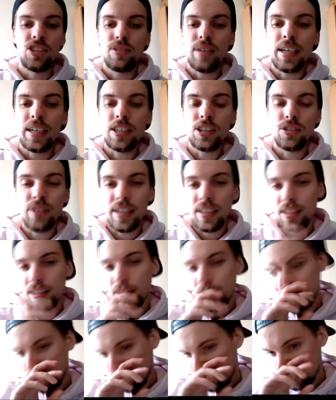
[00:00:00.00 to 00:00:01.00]
Striker
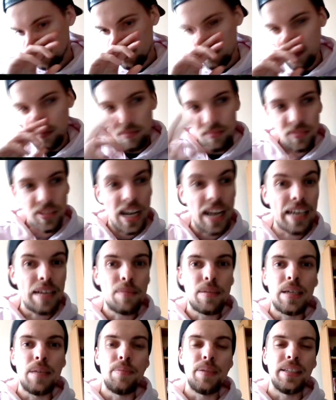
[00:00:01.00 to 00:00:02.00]
Dragon, I
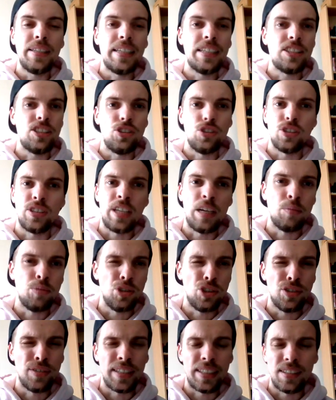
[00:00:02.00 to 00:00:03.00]
am keeping this, it just
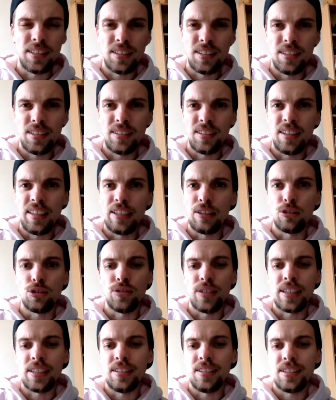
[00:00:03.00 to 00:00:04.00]
helps you trigger the little
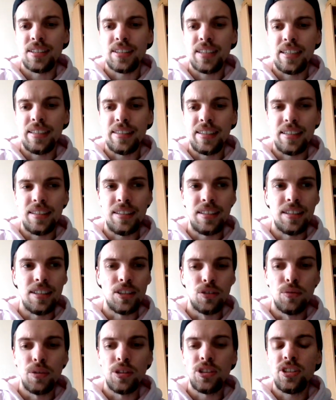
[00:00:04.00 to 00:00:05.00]
dragons. And then
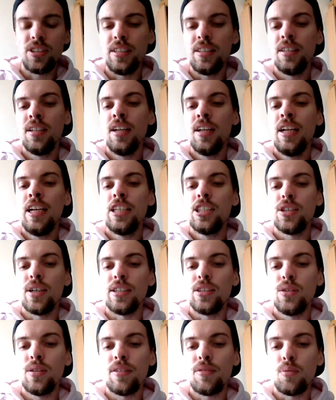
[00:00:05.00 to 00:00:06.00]
the Rusty. So
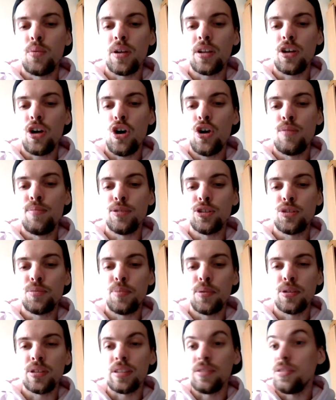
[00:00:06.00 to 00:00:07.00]
I do have one open
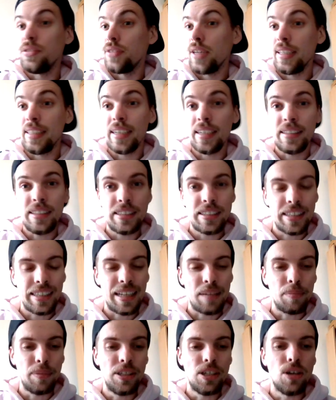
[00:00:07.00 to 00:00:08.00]
spot. If you have any ideas,
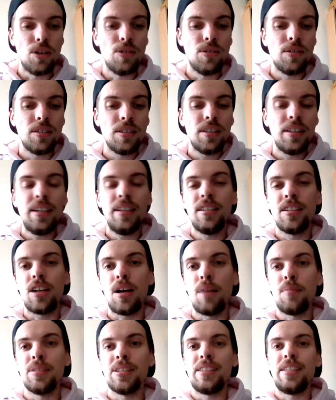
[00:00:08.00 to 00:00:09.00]
let me know in the
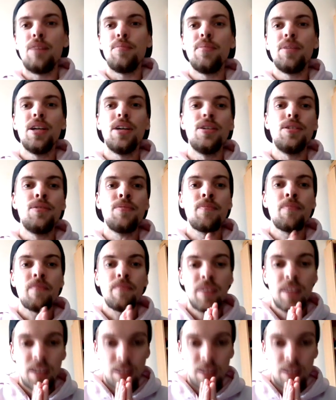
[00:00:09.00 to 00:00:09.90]
comments down below.